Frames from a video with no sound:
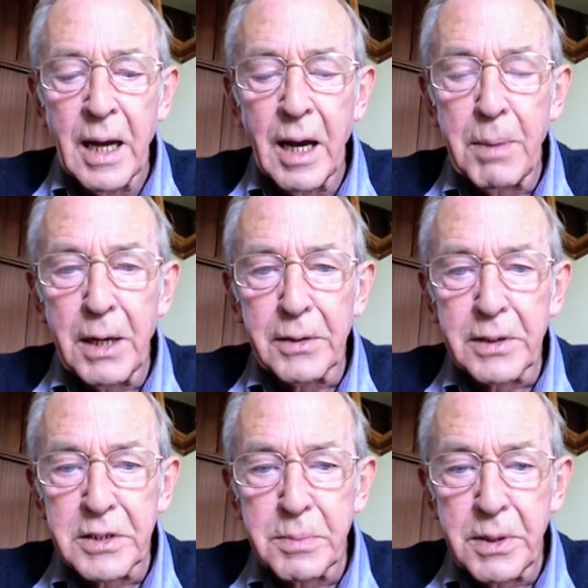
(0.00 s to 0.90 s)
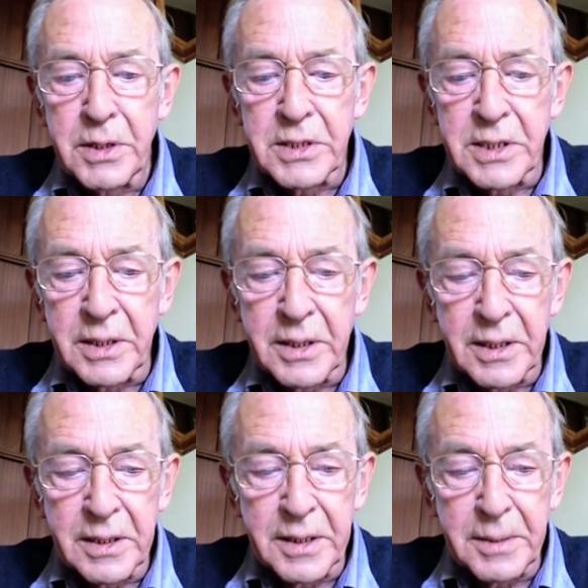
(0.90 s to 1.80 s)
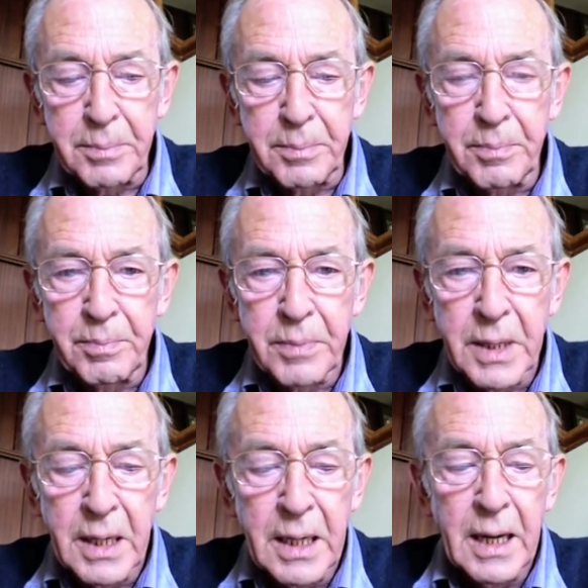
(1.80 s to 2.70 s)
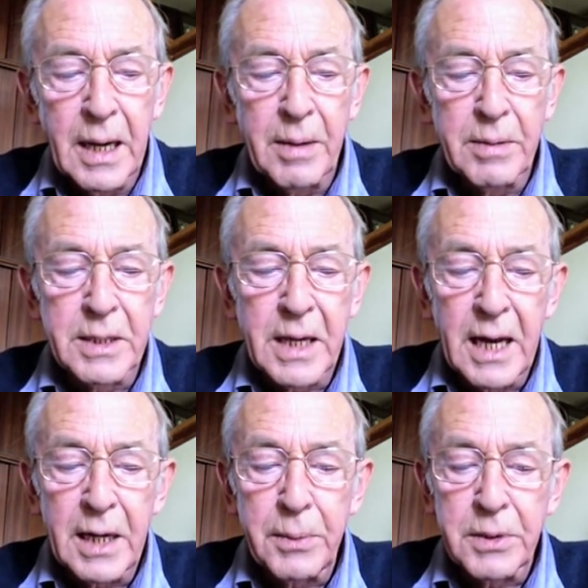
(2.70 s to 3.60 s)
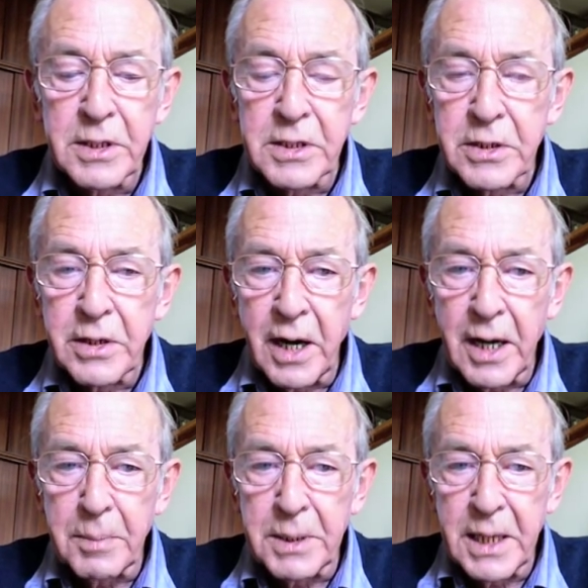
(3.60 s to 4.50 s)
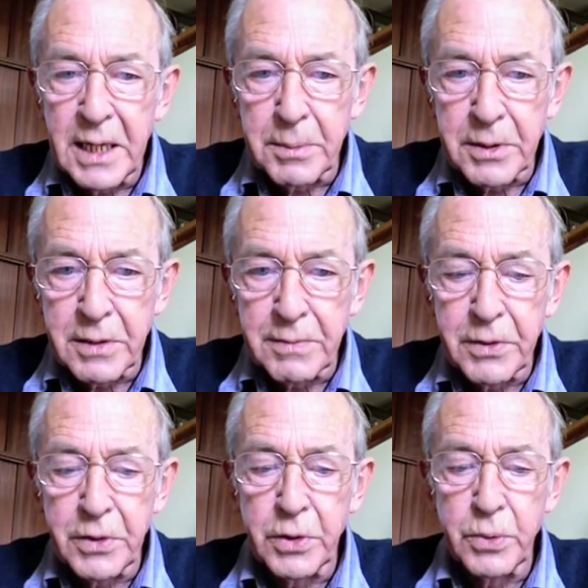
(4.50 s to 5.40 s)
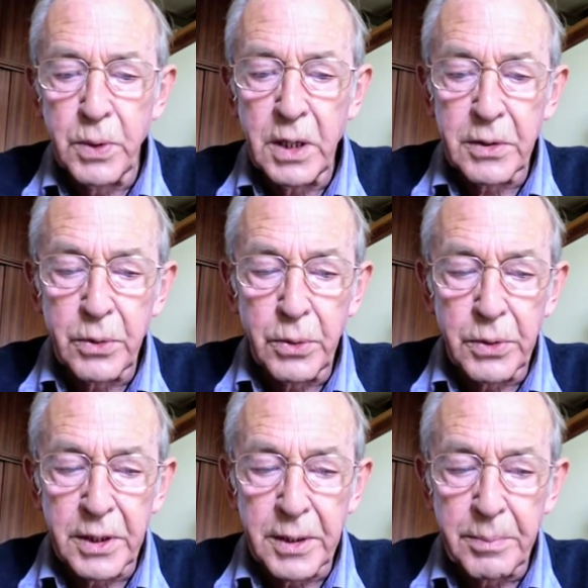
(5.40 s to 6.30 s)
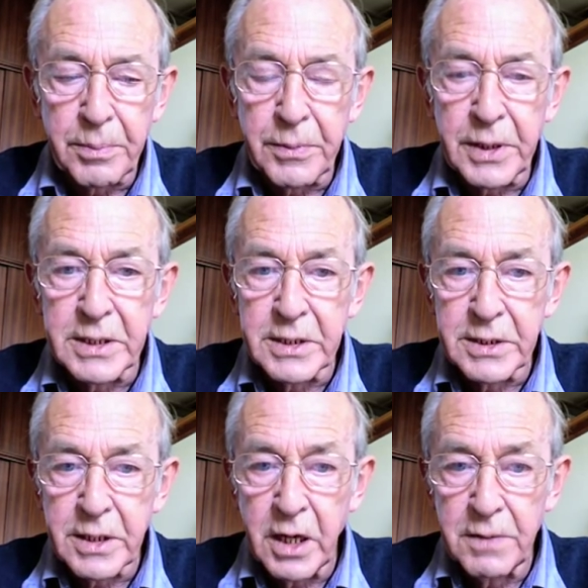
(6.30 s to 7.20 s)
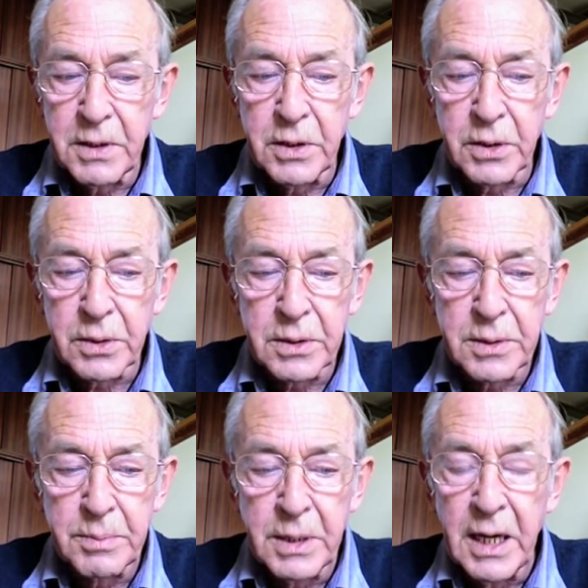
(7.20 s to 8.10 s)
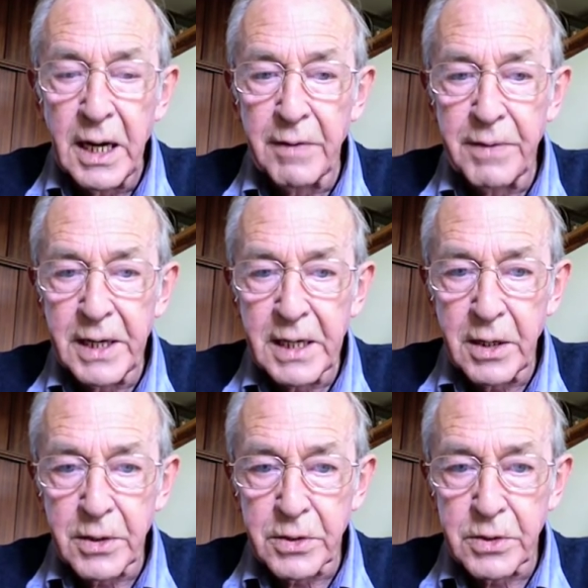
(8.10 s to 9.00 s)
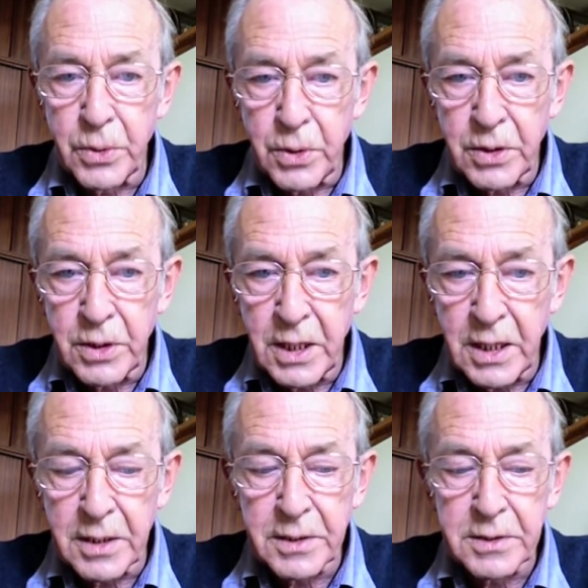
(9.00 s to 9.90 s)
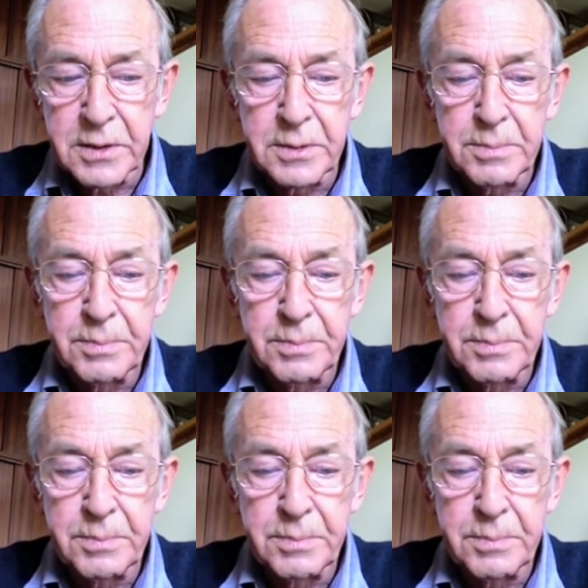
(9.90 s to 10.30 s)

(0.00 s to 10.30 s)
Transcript: about conspiracy theory. Today I want to describe an element of the New World Order that is overlooked and very close to all your hearts.